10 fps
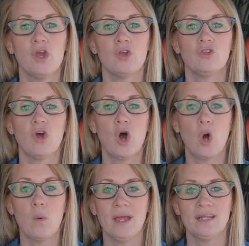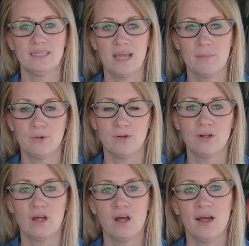So
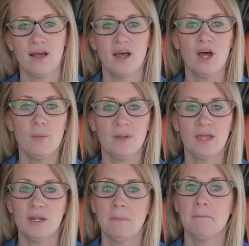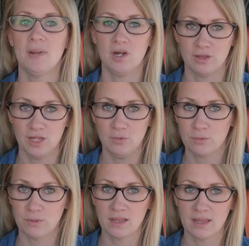example, up in Maryland
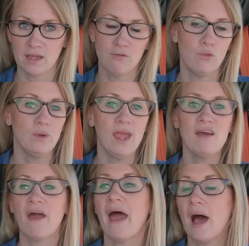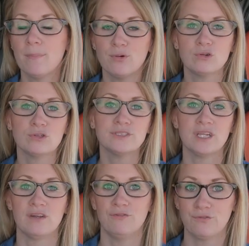where we live, we have apples
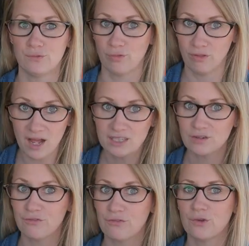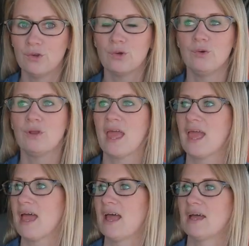and lots of fruit
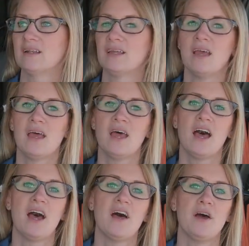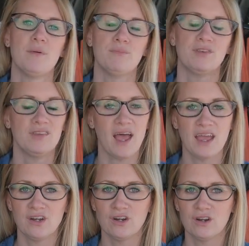and um,
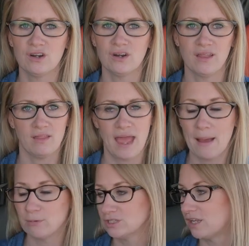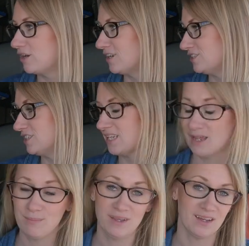cider, apple cider I should
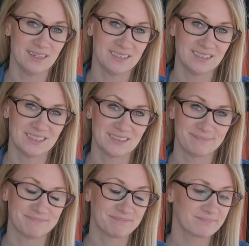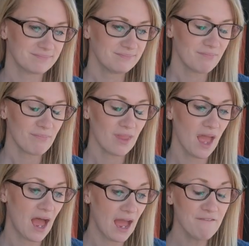say, because
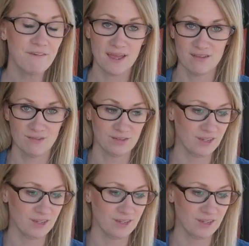I found